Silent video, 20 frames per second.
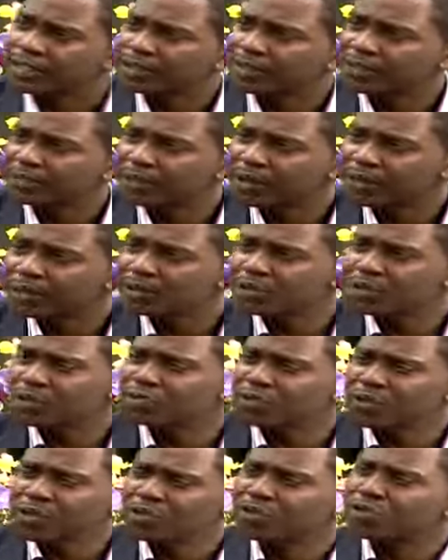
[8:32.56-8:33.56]
Because
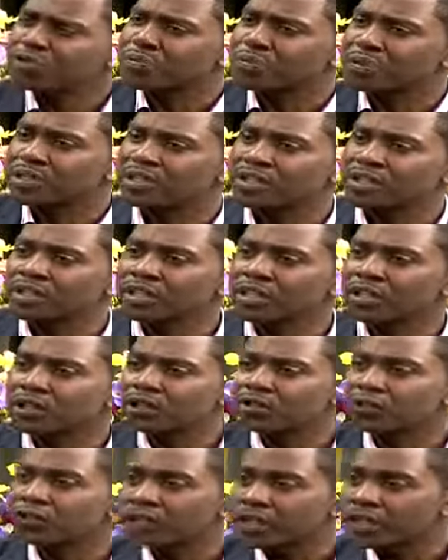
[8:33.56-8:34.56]
we use pressure in a lot
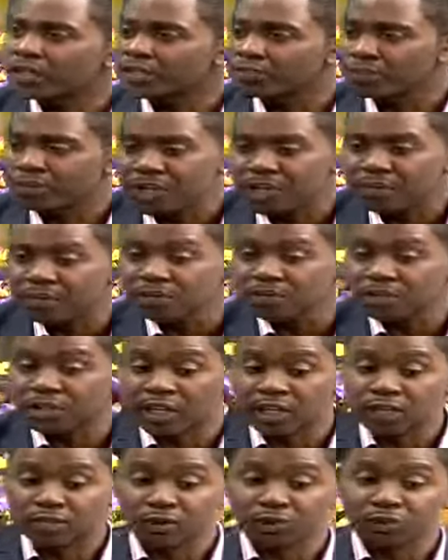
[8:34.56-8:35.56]
of things. Maybe to
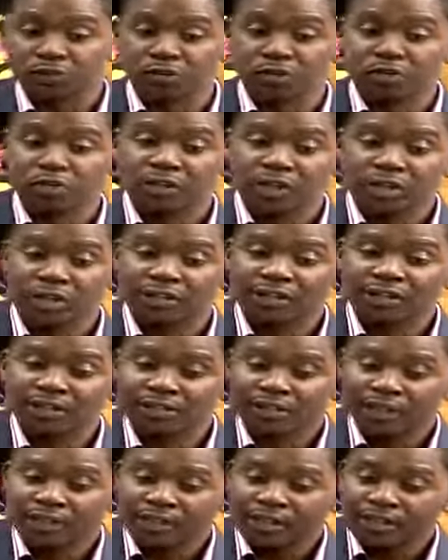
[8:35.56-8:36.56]
get also the
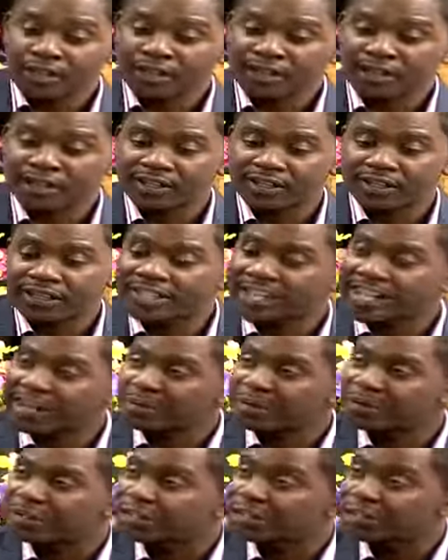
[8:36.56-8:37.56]

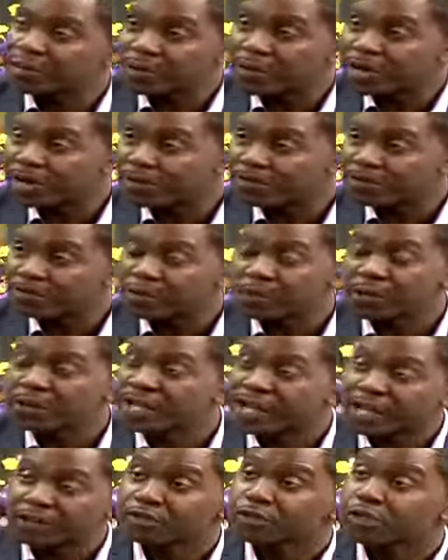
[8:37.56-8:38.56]
diamond in the rough, we will
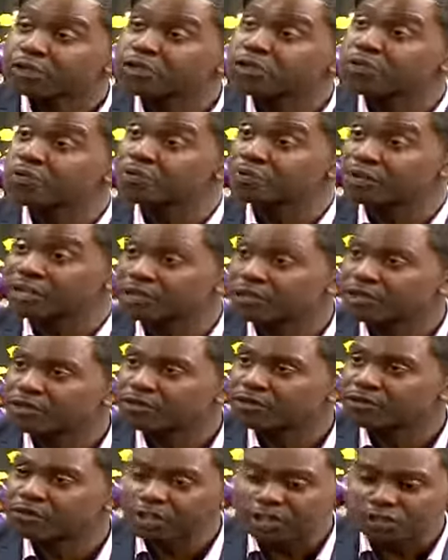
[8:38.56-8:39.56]
have to use pressure
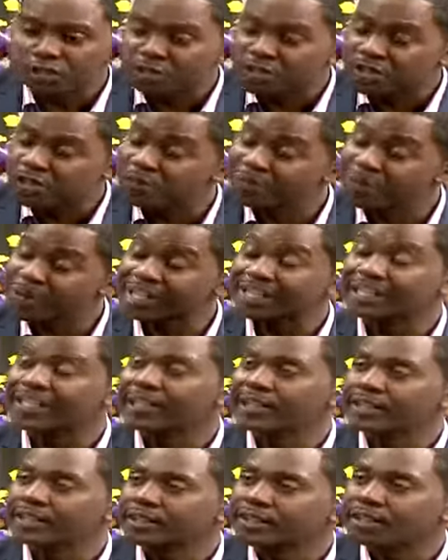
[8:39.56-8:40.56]
for it to be sparkling.
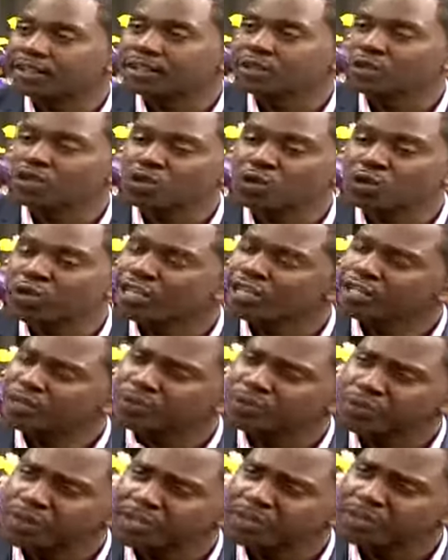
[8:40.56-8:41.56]
So is
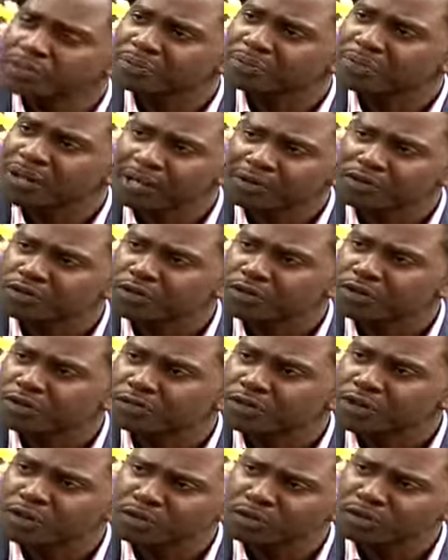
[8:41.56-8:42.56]
pressure bad for you?
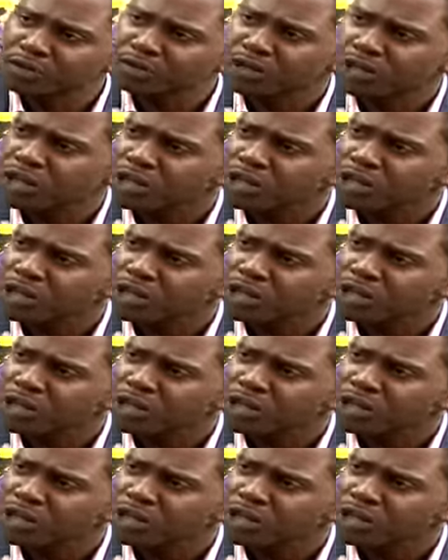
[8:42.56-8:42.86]
Because